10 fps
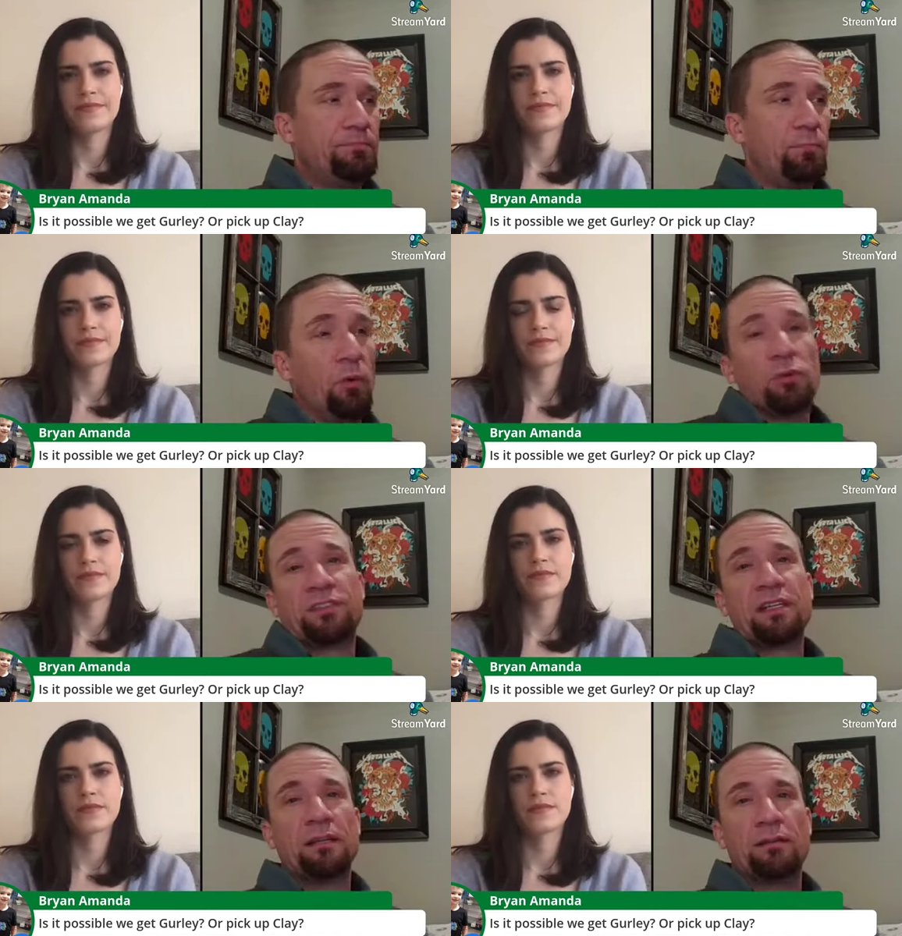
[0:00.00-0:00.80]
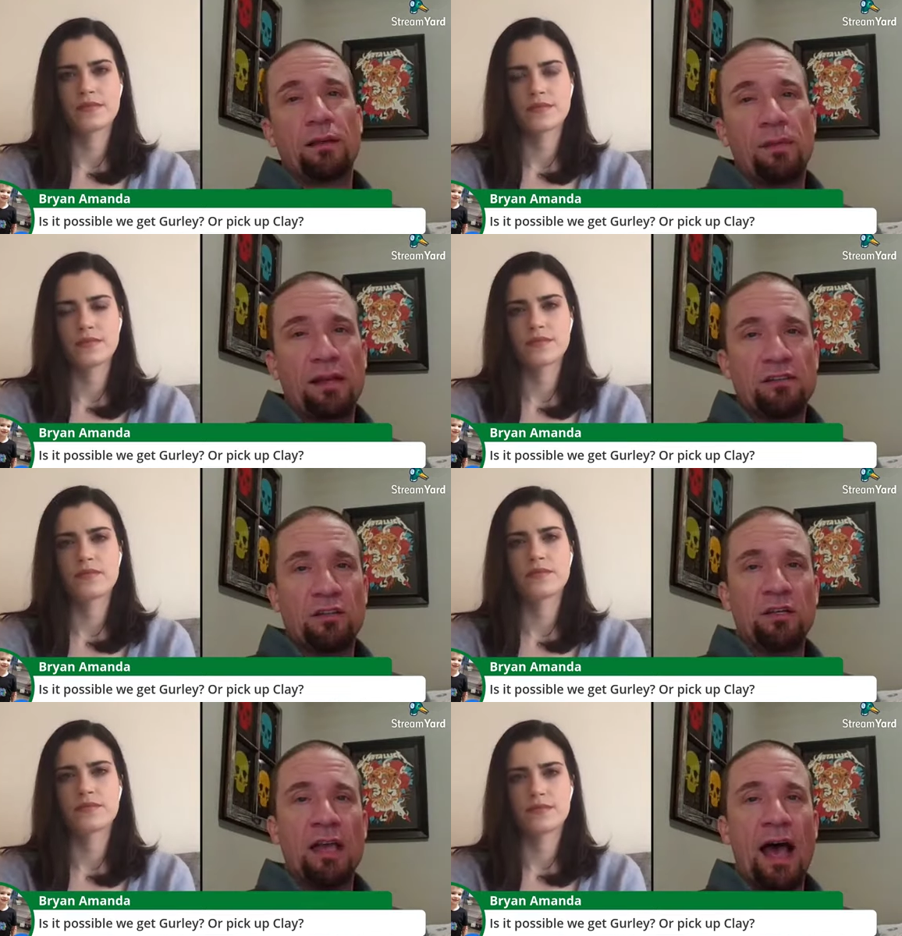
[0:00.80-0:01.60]
Speaker 1: but we'll see. I mean, he's a
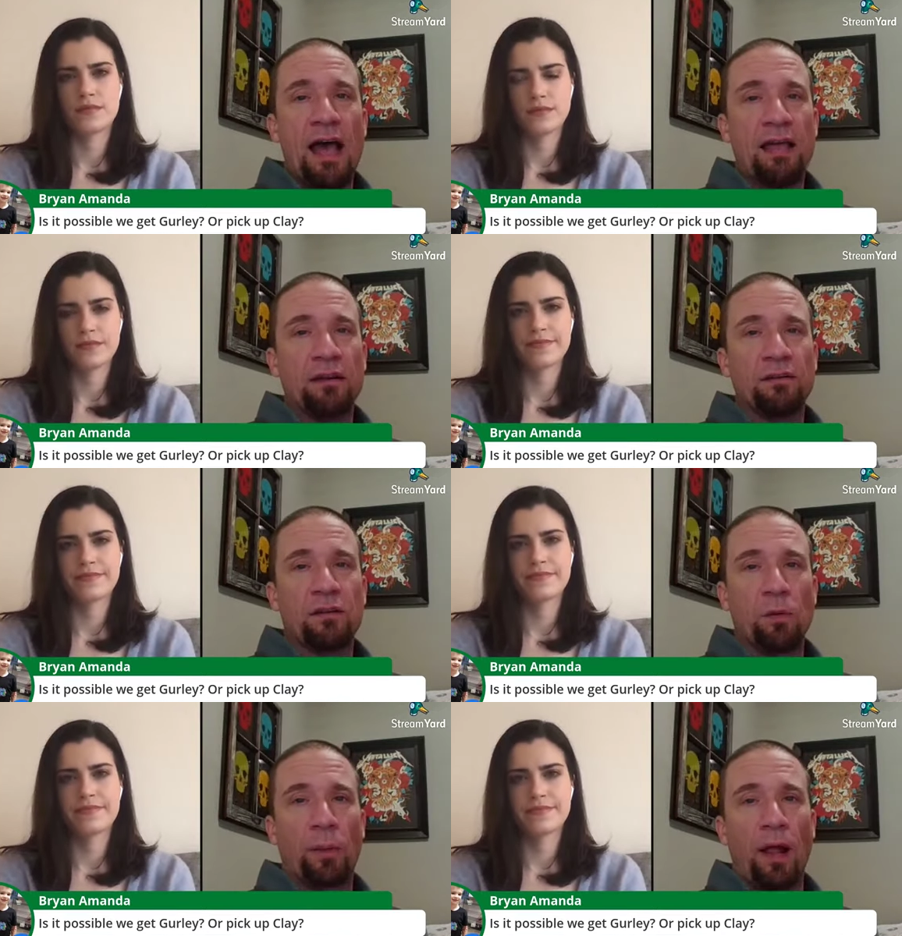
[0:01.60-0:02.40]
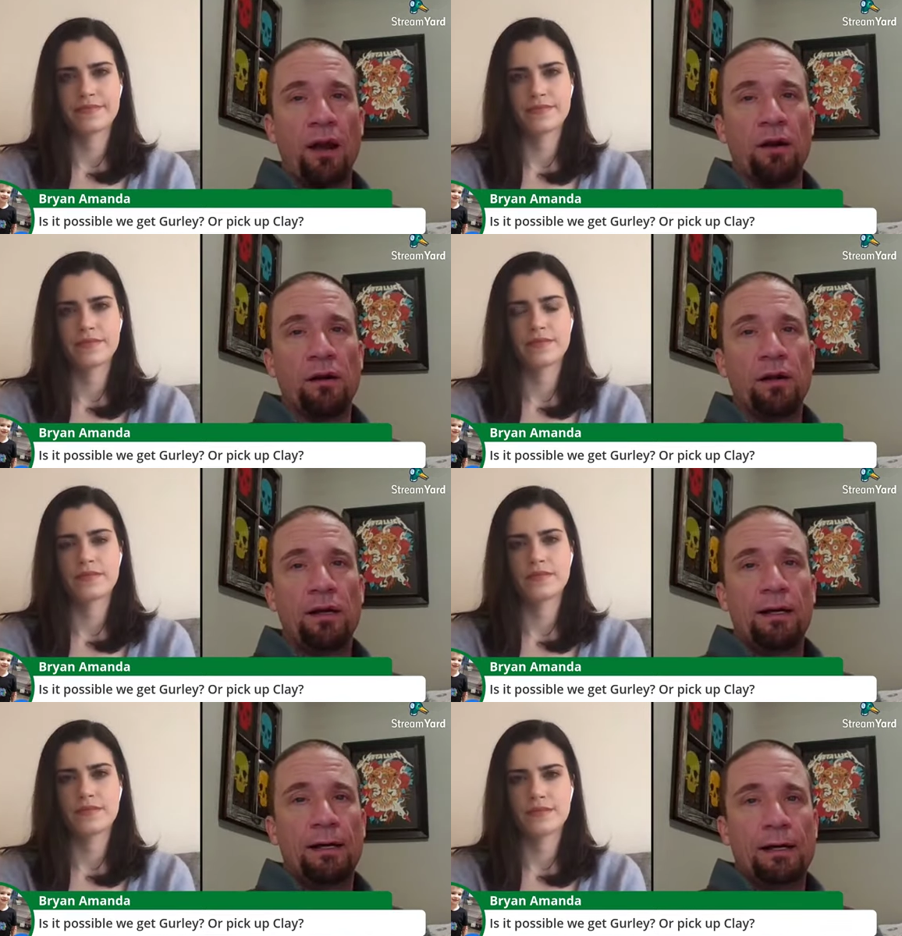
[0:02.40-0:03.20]
good guy and good player,
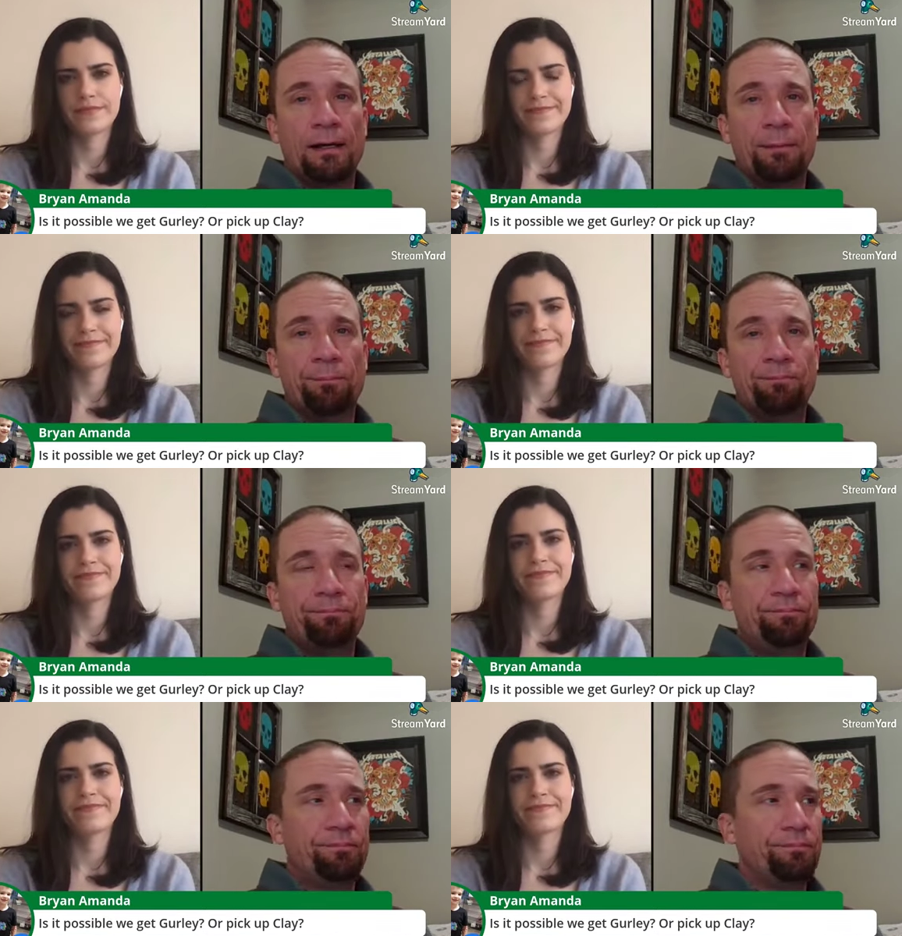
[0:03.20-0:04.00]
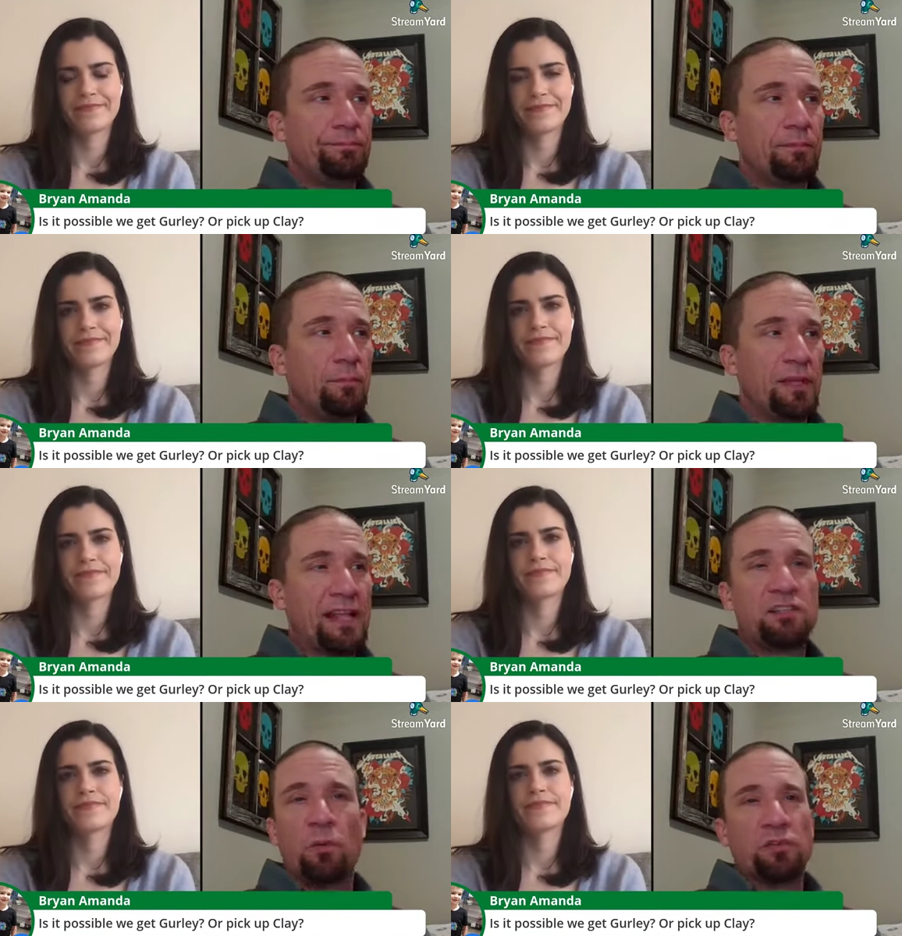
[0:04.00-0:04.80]
um, but
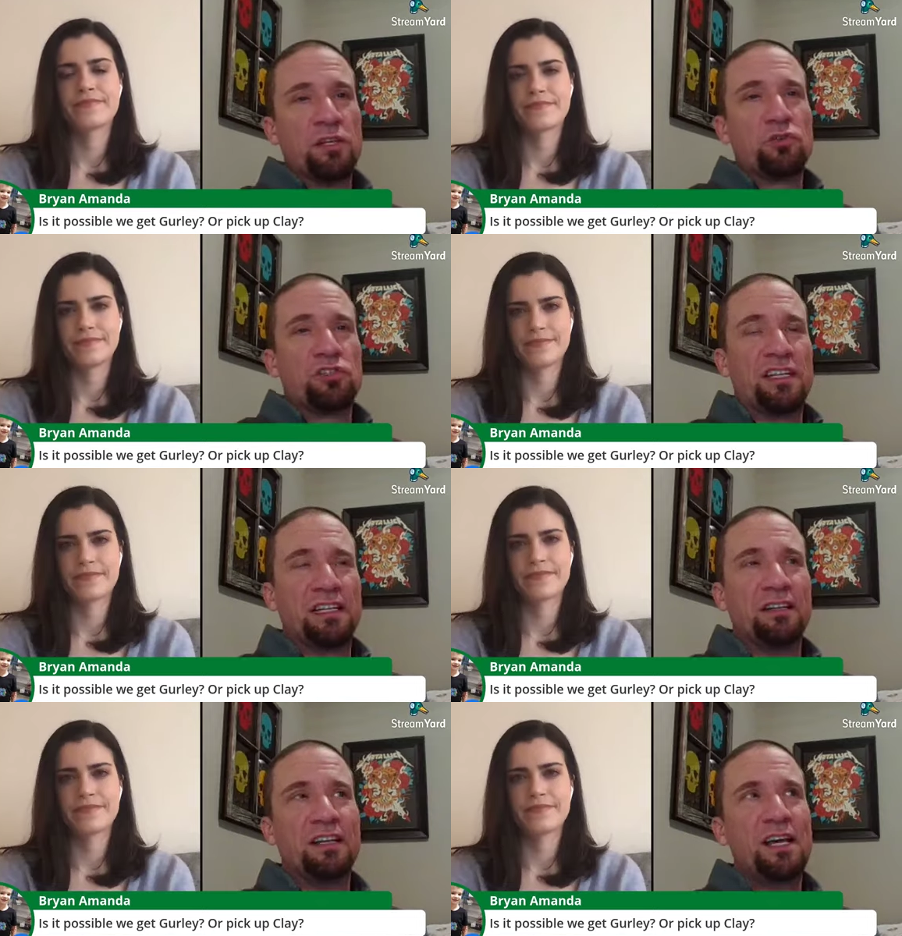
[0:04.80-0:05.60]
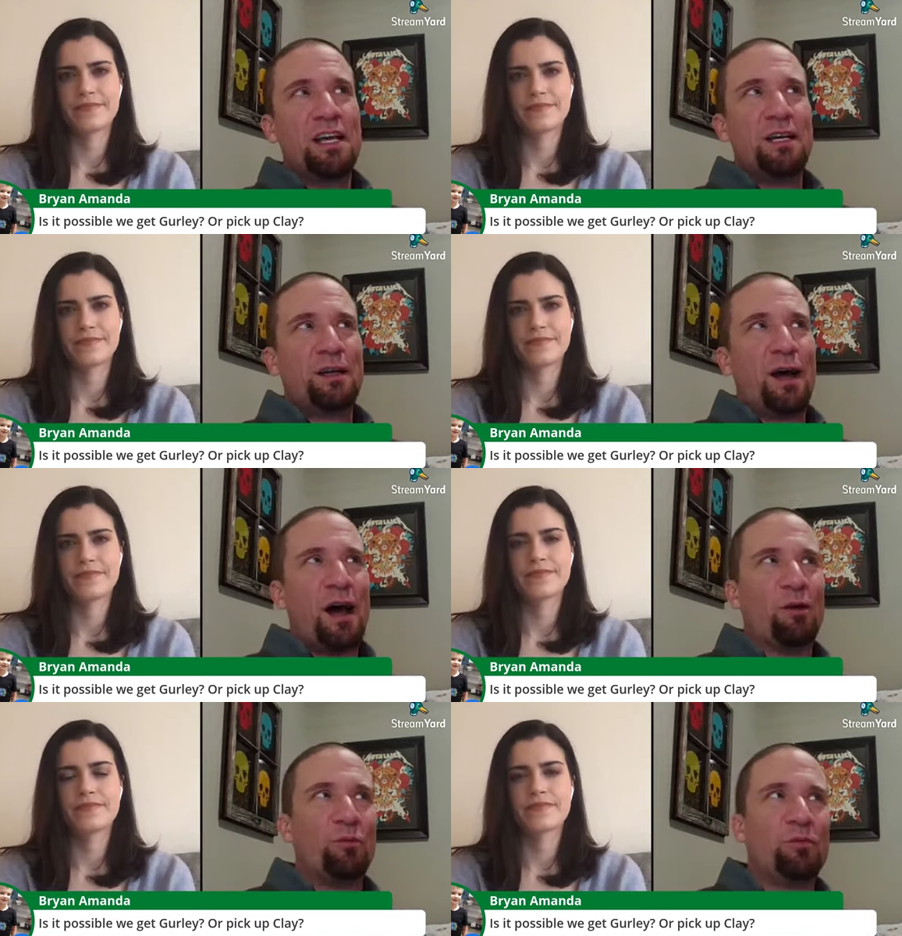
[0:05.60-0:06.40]
that's the most interesting
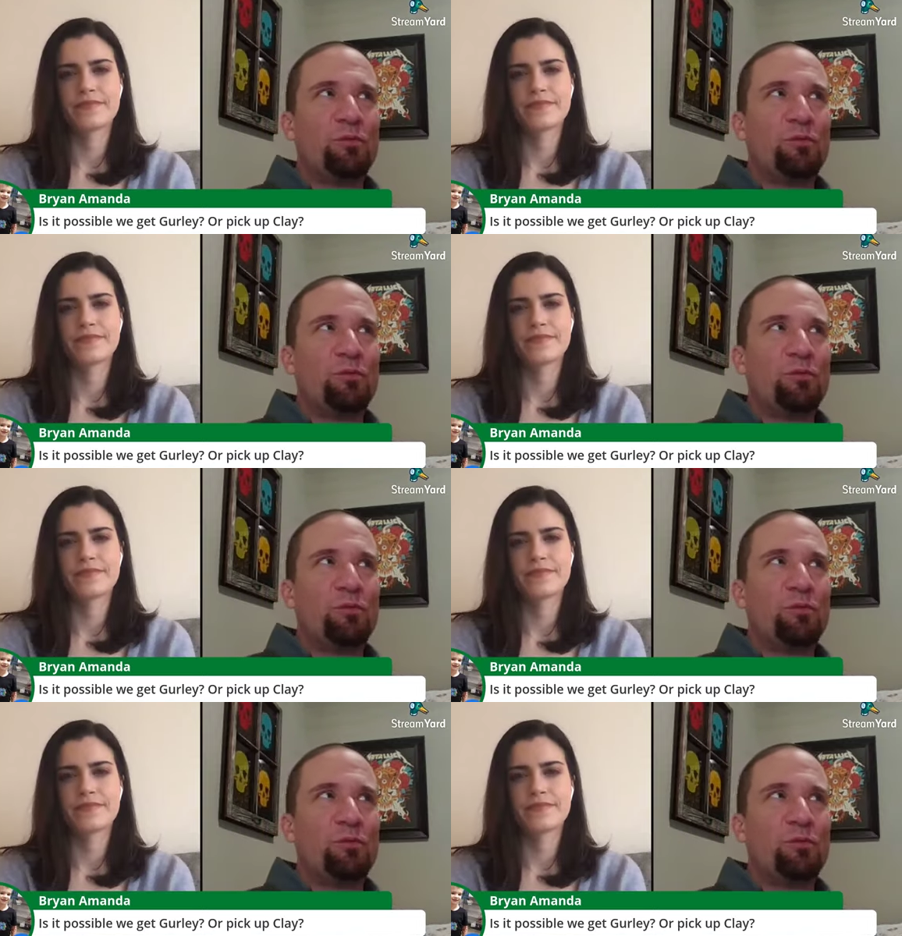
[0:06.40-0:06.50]
uh,